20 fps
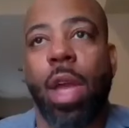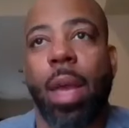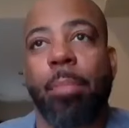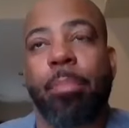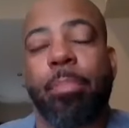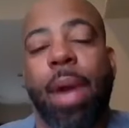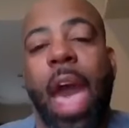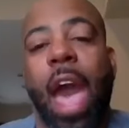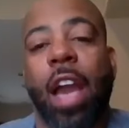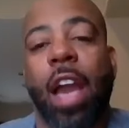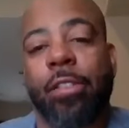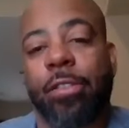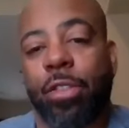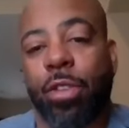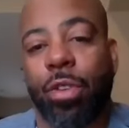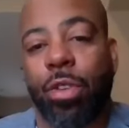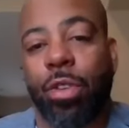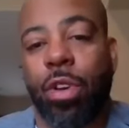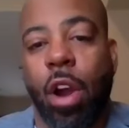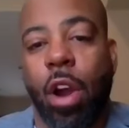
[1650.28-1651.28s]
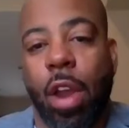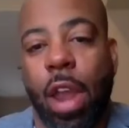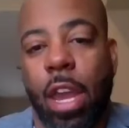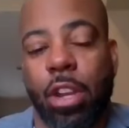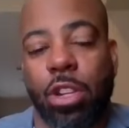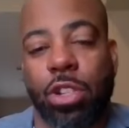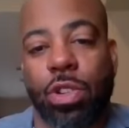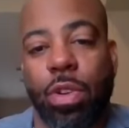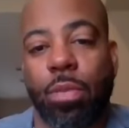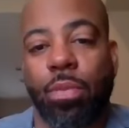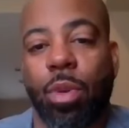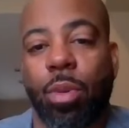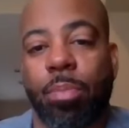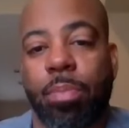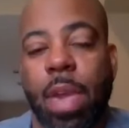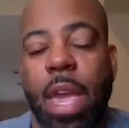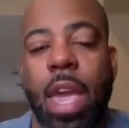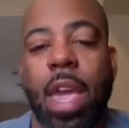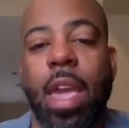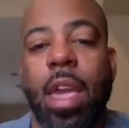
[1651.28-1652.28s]
impactful our industry will
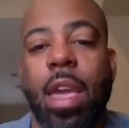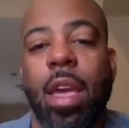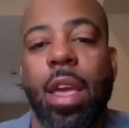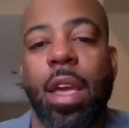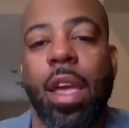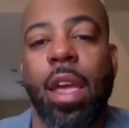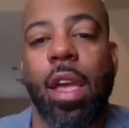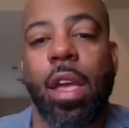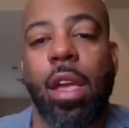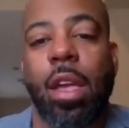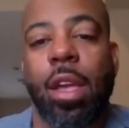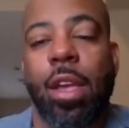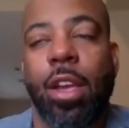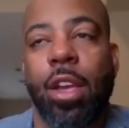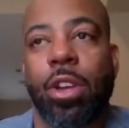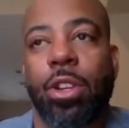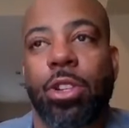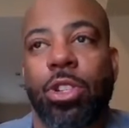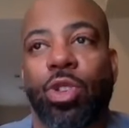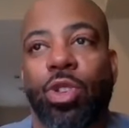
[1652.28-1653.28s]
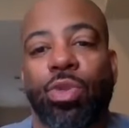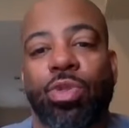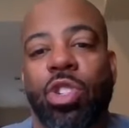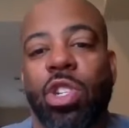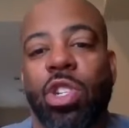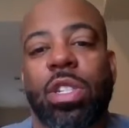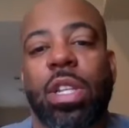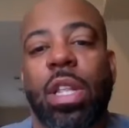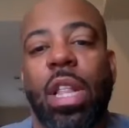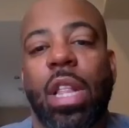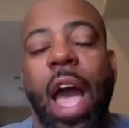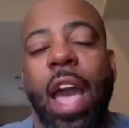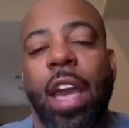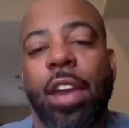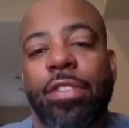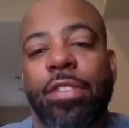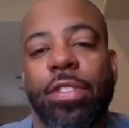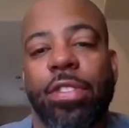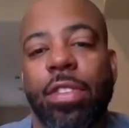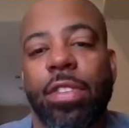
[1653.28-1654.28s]
be to just
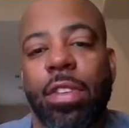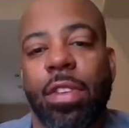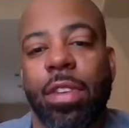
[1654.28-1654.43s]
life,